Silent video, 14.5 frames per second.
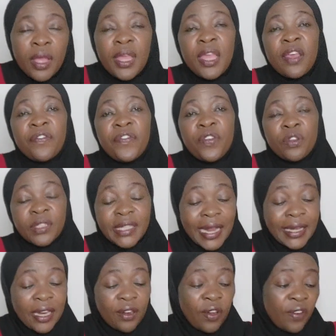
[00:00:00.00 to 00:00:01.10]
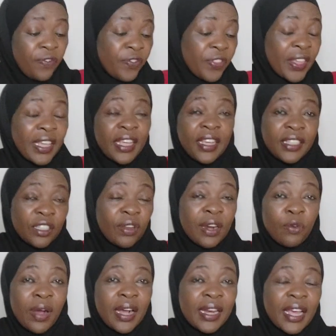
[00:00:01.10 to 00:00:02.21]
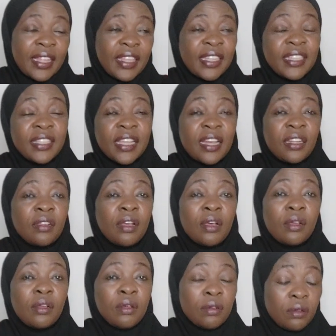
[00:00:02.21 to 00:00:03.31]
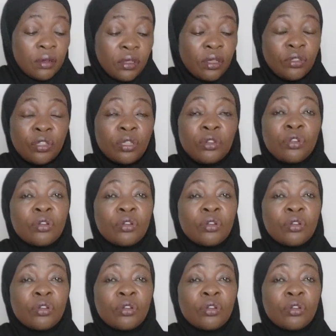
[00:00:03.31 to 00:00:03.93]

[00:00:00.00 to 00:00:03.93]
If you started off thinking it's going to work like this, then you